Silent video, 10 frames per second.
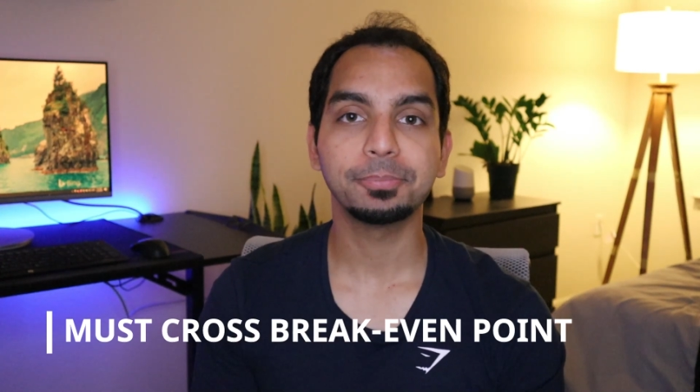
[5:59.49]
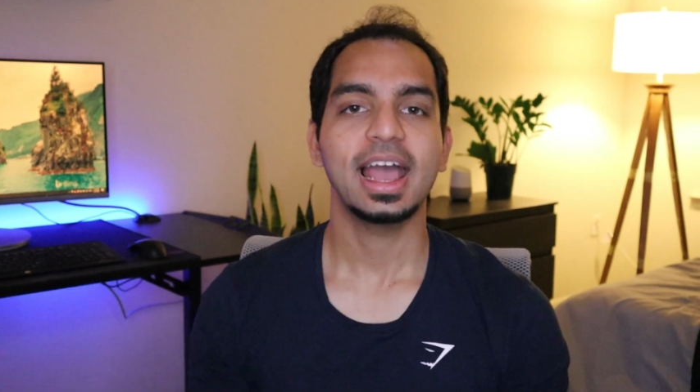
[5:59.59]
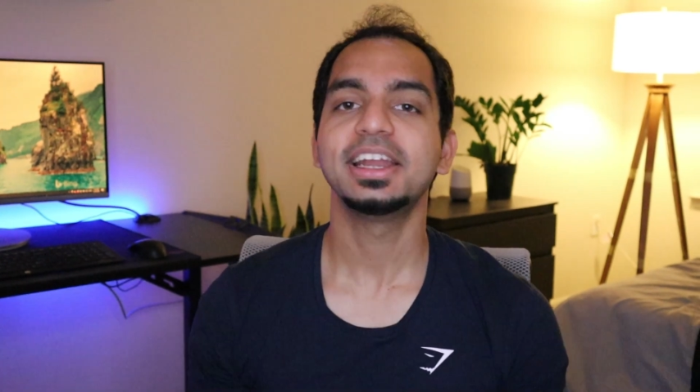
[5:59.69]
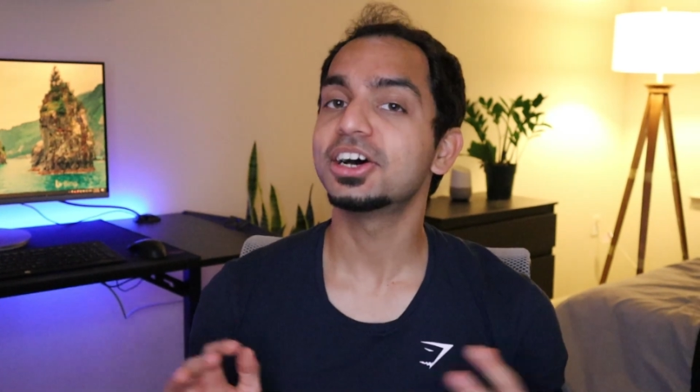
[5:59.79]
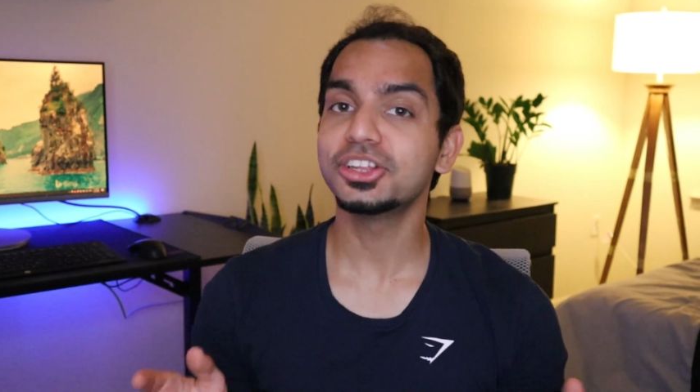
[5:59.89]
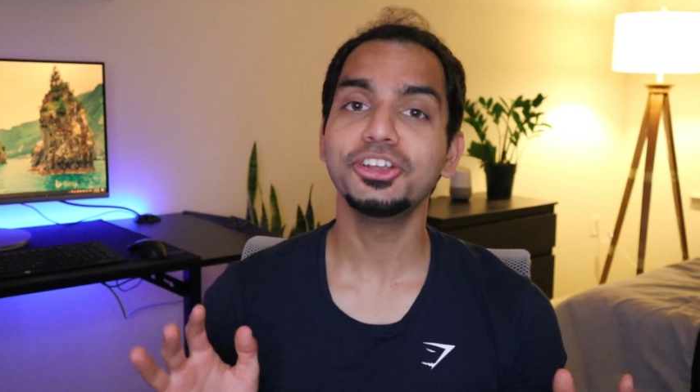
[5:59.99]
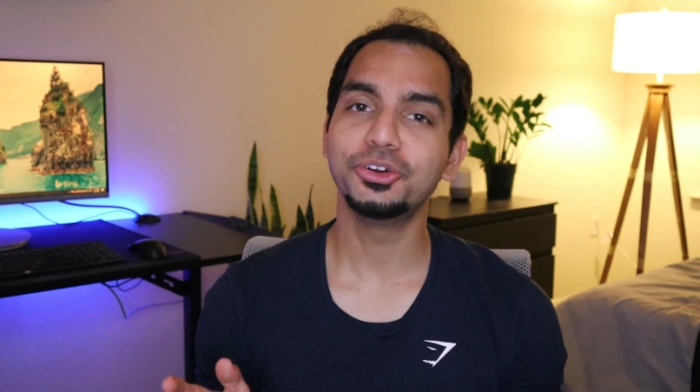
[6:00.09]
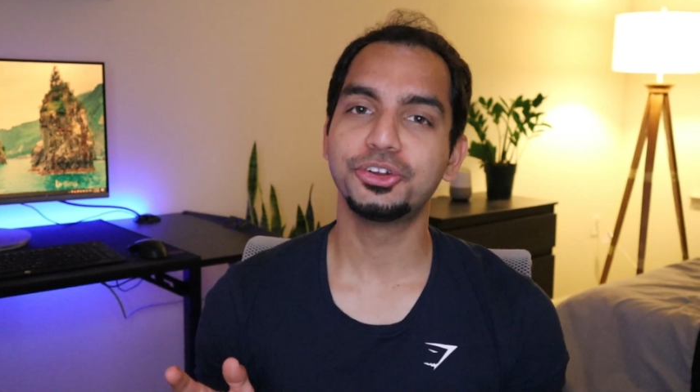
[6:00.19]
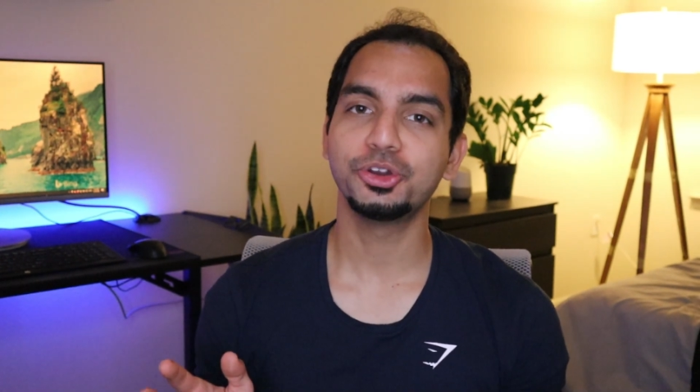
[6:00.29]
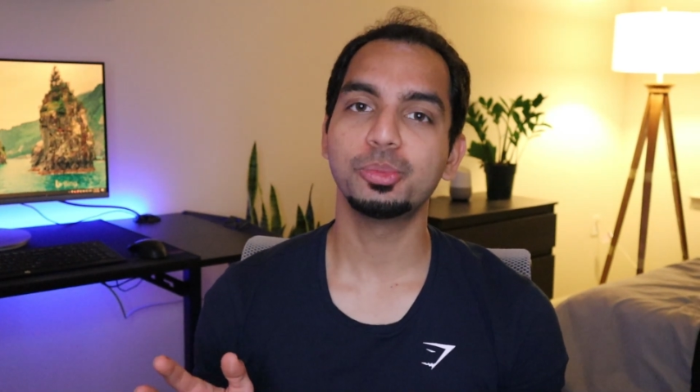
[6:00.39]
Another
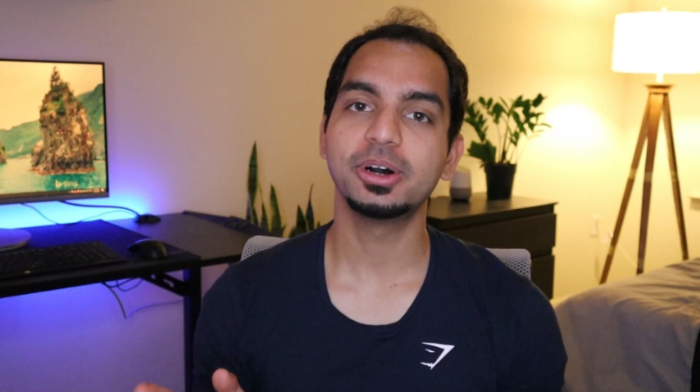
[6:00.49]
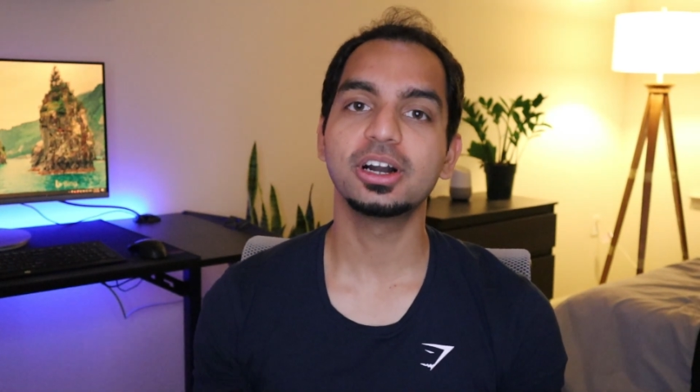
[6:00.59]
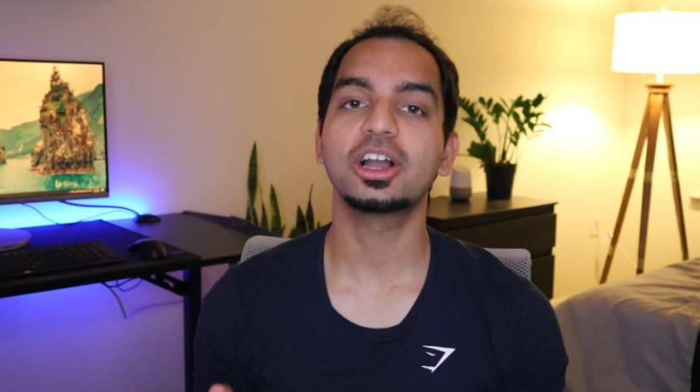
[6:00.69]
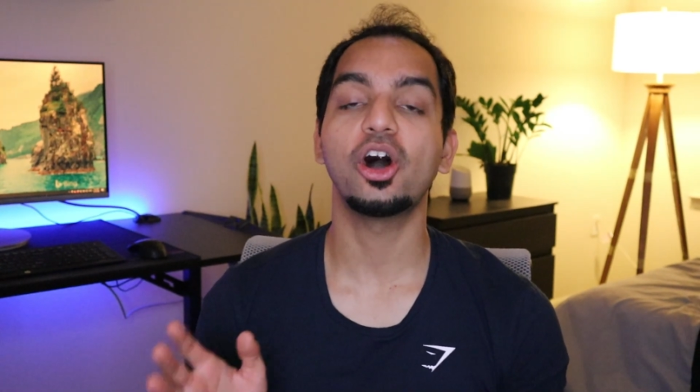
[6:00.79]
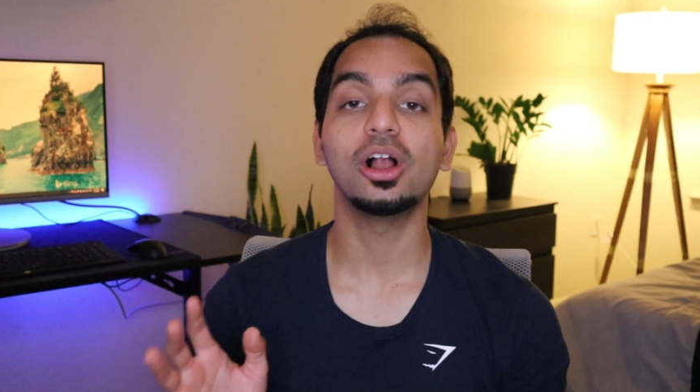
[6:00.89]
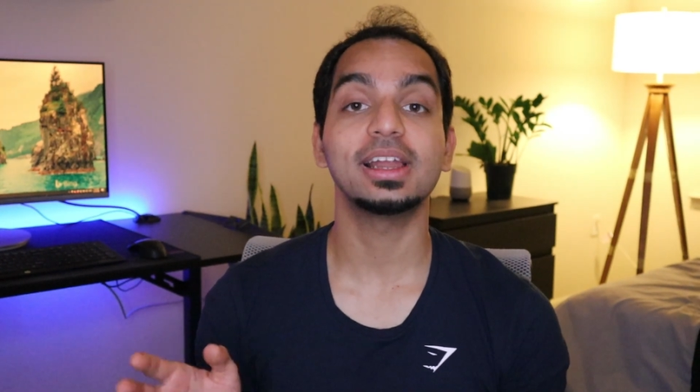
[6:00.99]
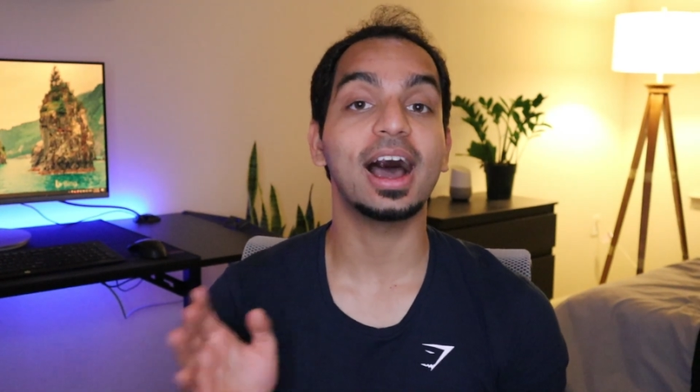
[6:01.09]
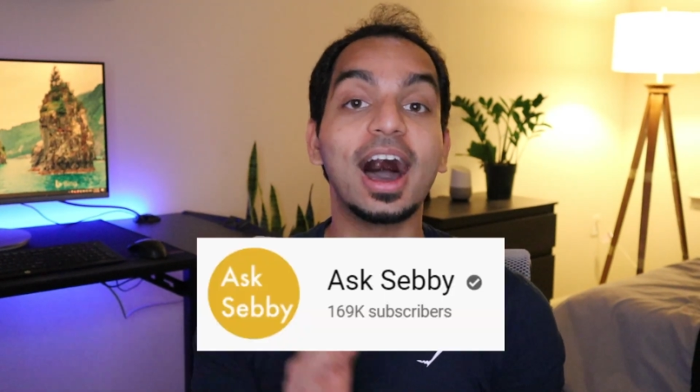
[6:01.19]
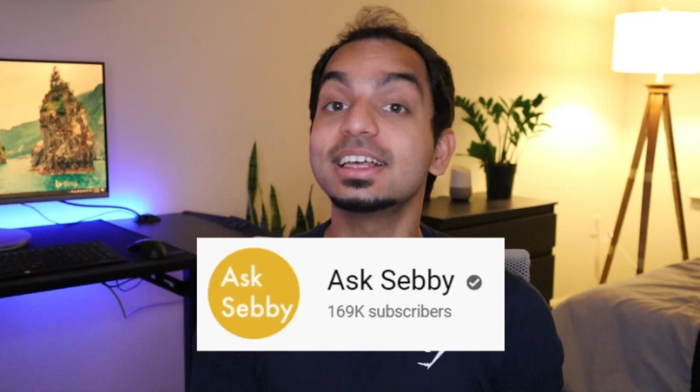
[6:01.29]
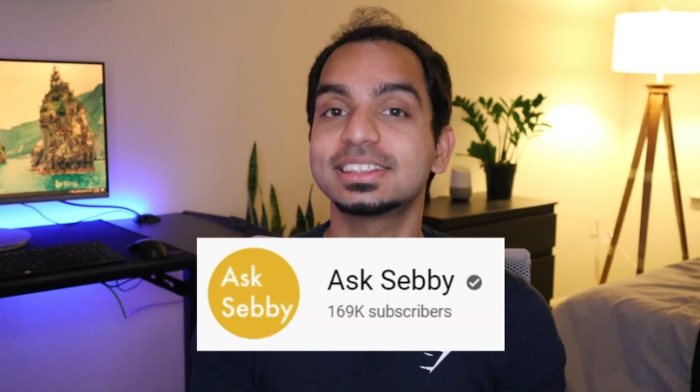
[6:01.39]
YouTuber called
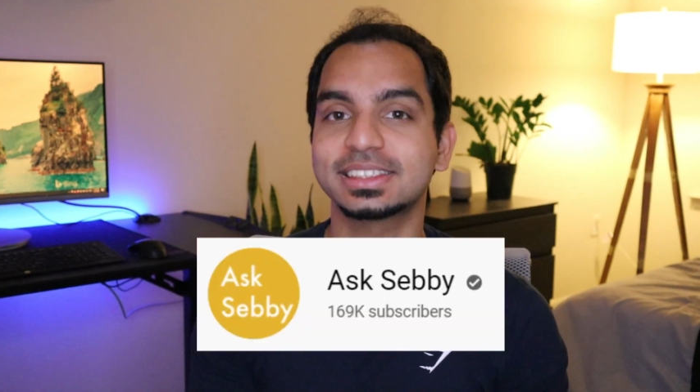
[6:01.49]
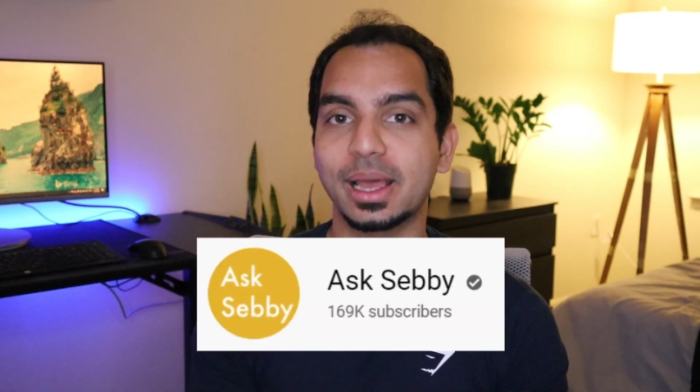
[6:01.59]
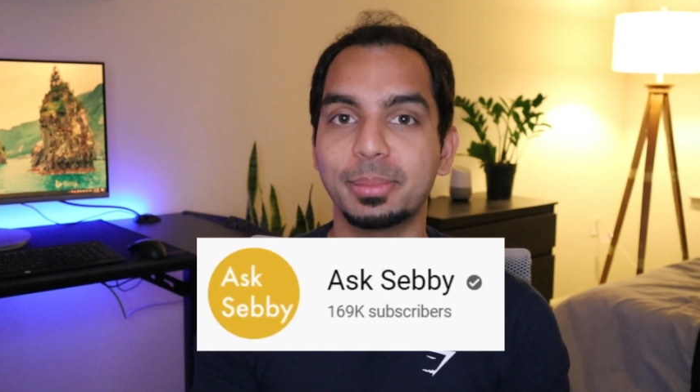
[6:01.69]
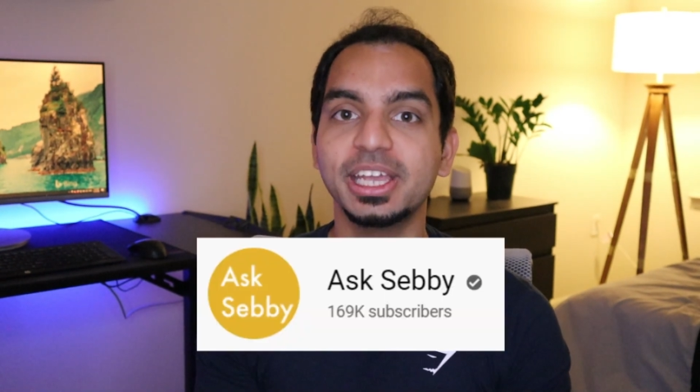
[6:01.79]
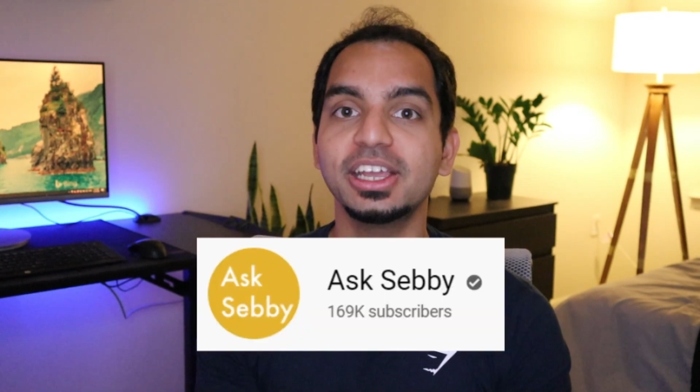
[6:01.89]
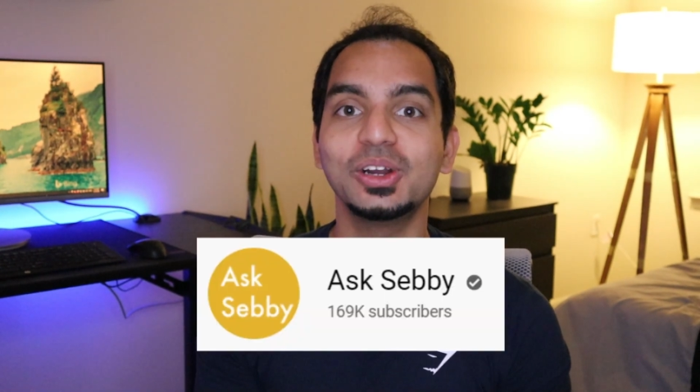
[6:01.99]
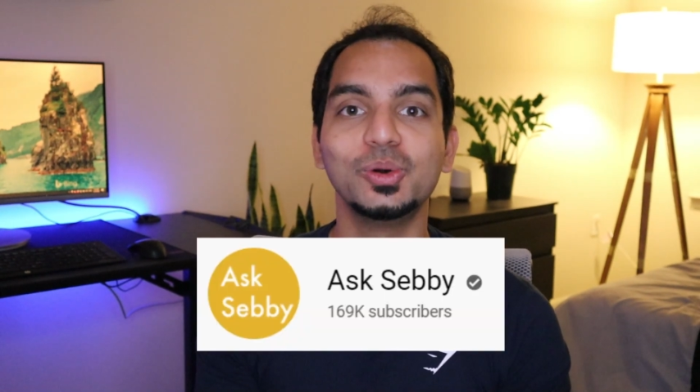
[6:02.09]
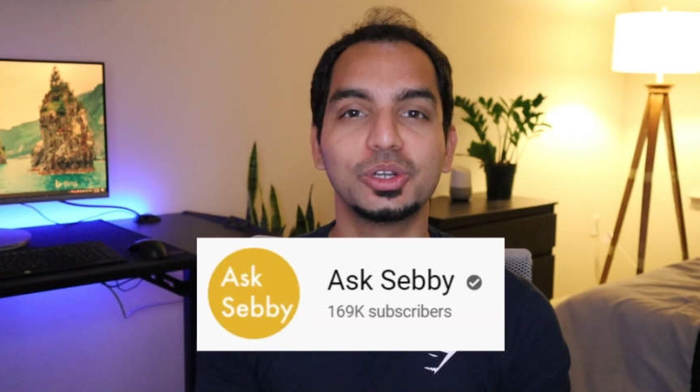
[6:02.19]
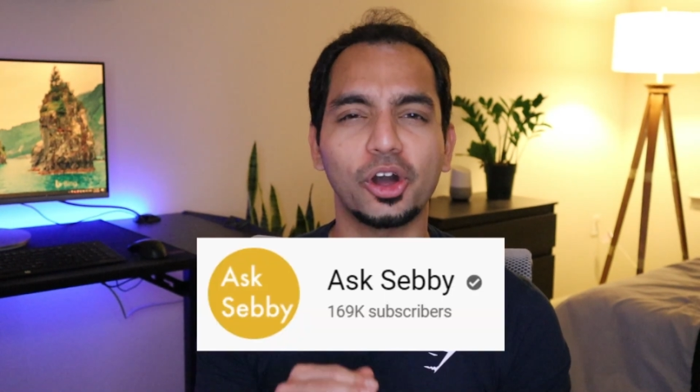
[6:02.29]
AskSebby, who